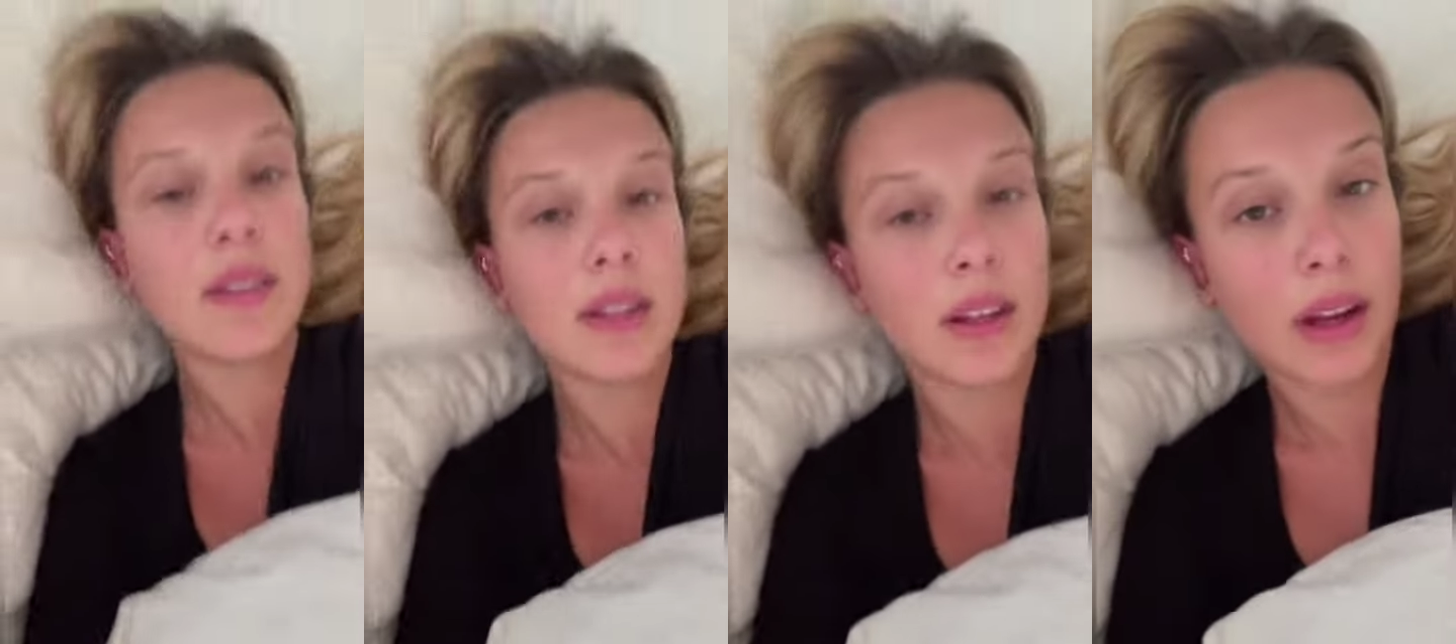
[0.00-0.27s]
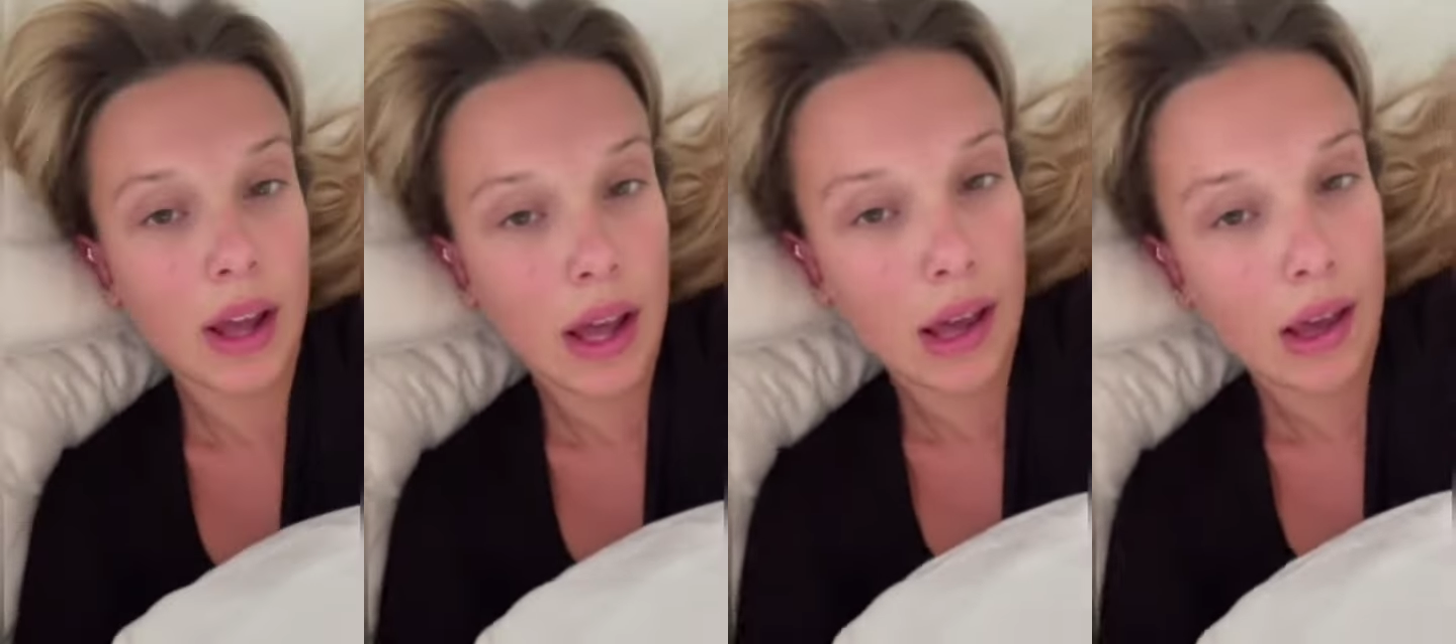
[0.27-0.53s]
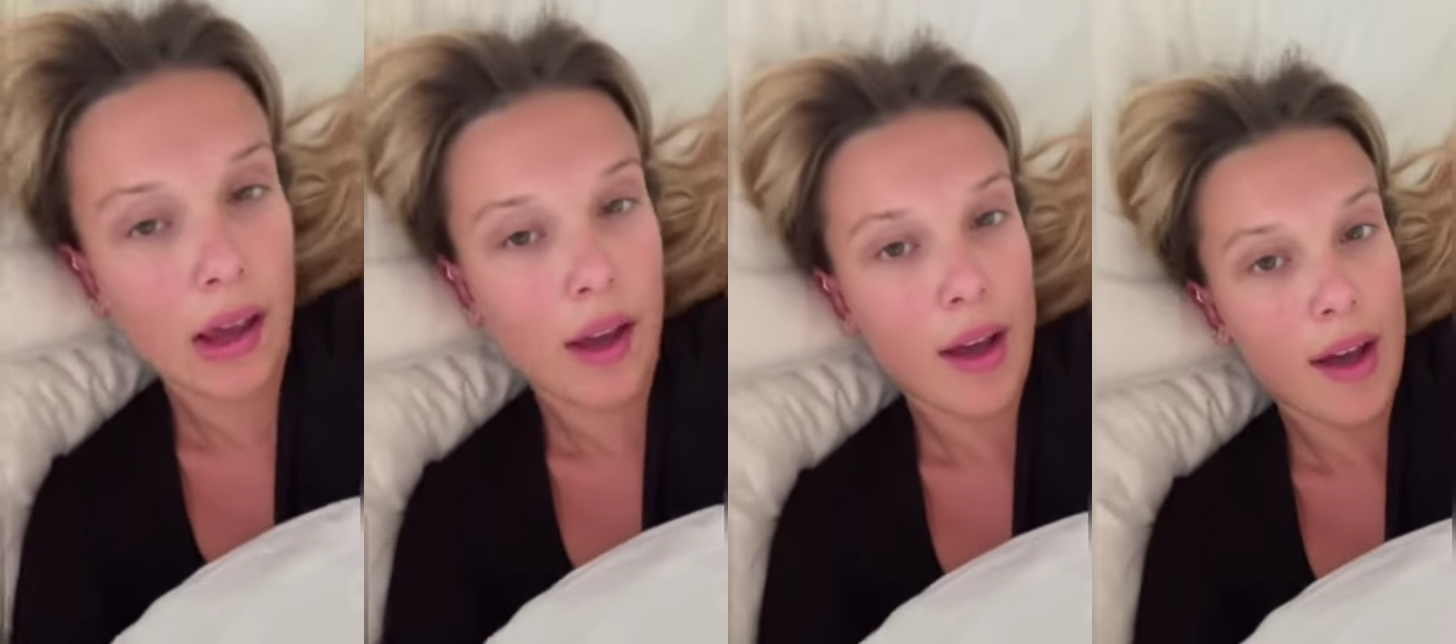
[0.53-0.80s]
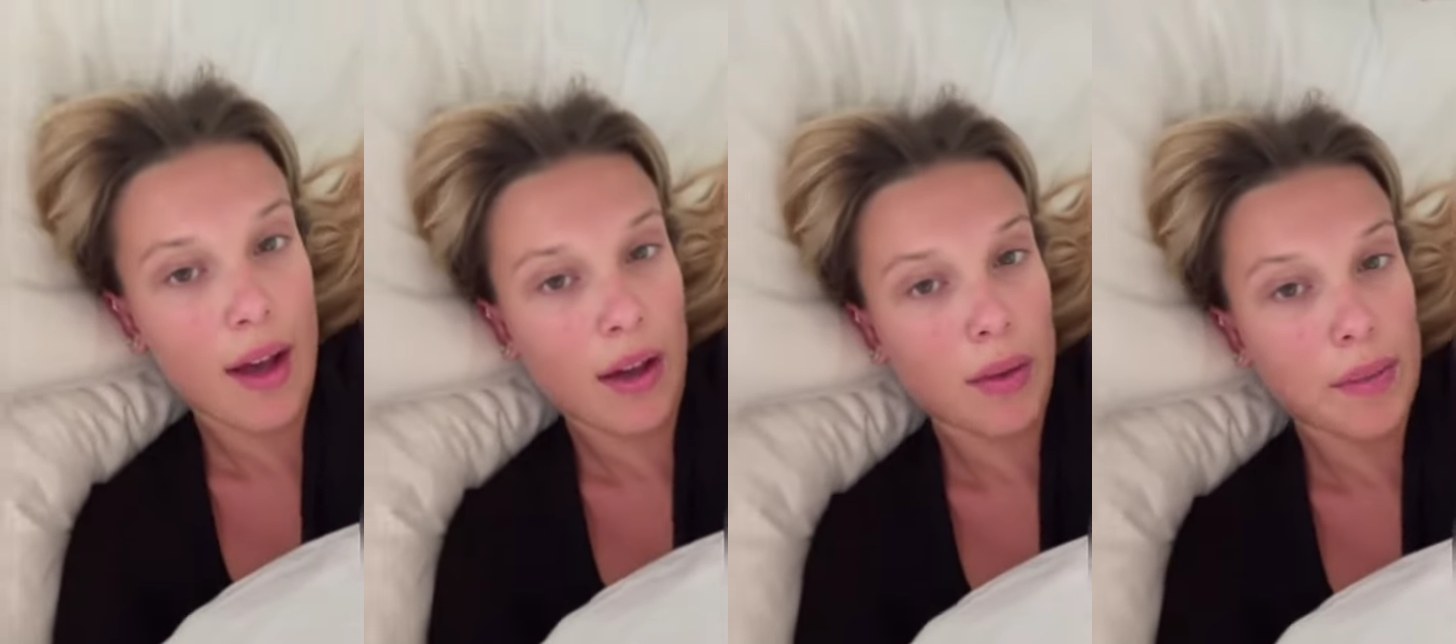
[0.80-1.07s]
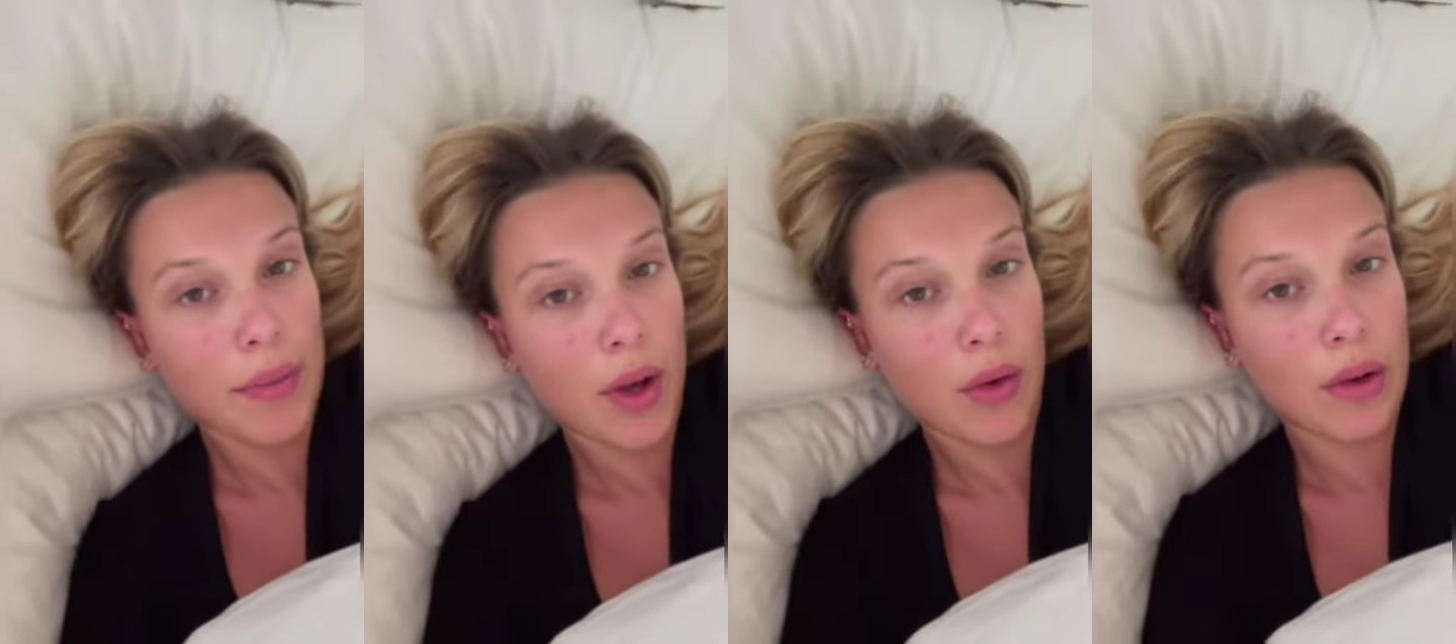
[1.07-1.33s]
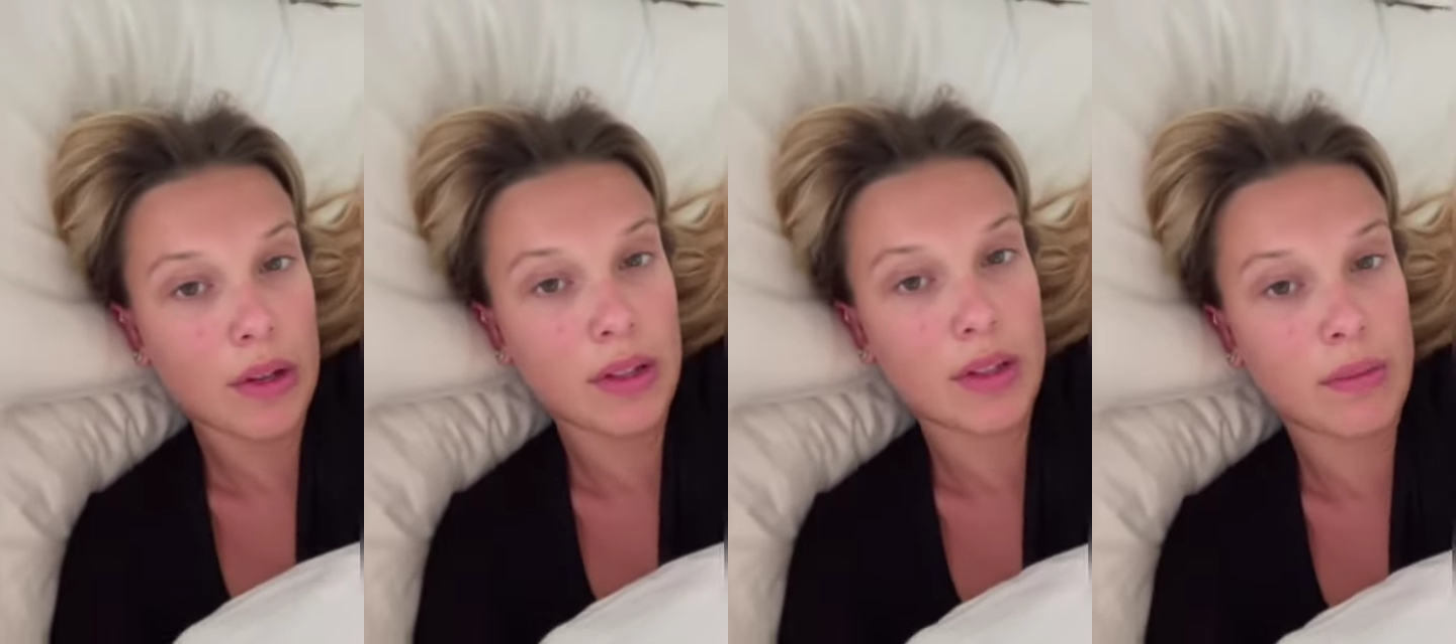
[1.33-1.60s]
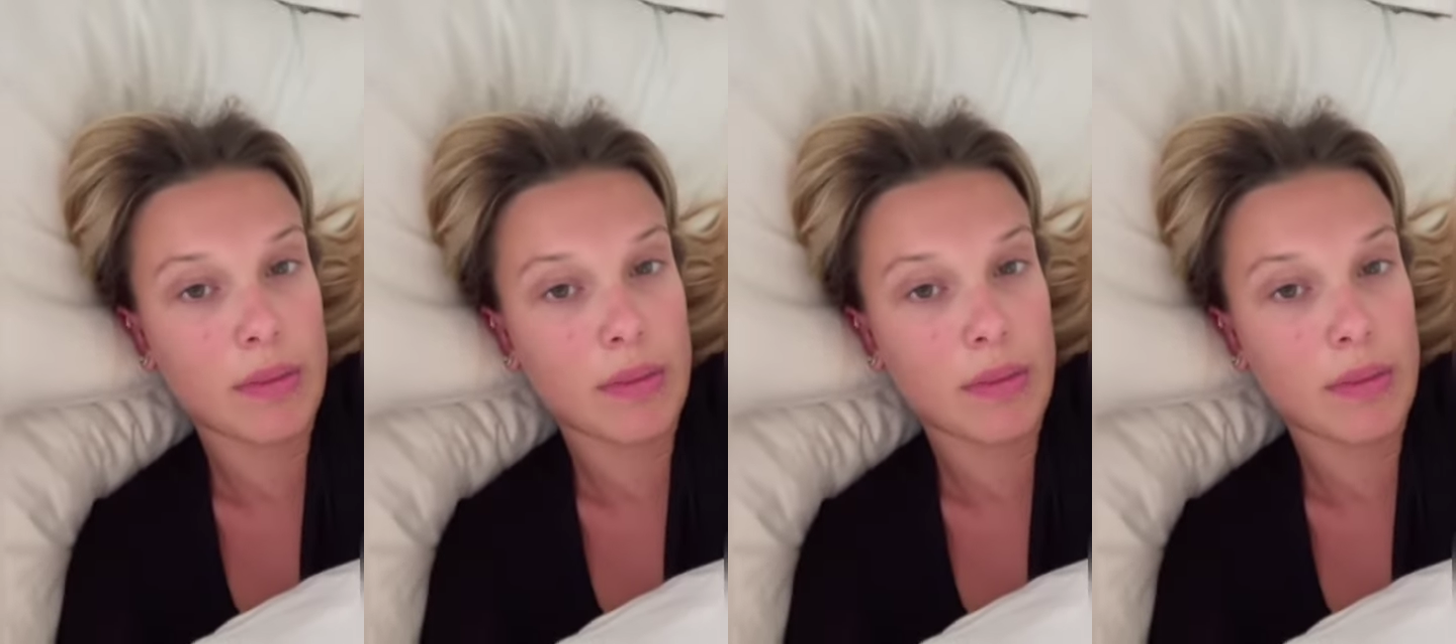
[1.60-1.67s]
today I'm going to